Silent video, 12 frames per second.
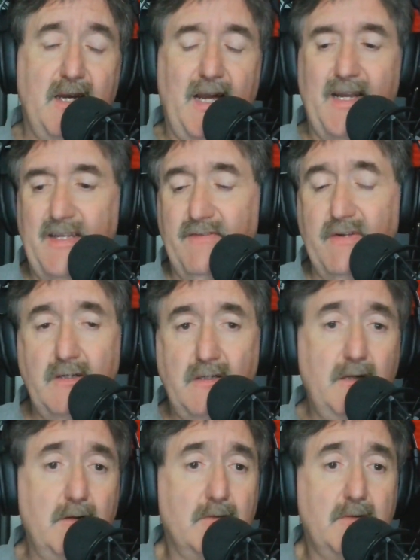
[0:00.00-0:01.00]
and
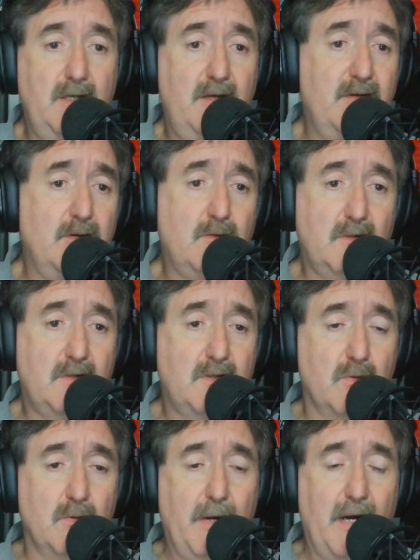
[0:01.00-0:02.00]
even
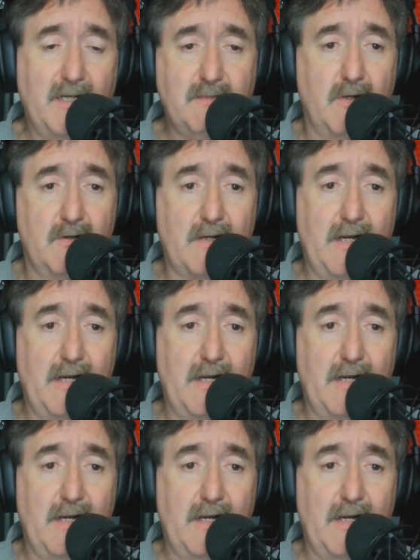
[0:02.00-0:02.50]
doing Poshmark.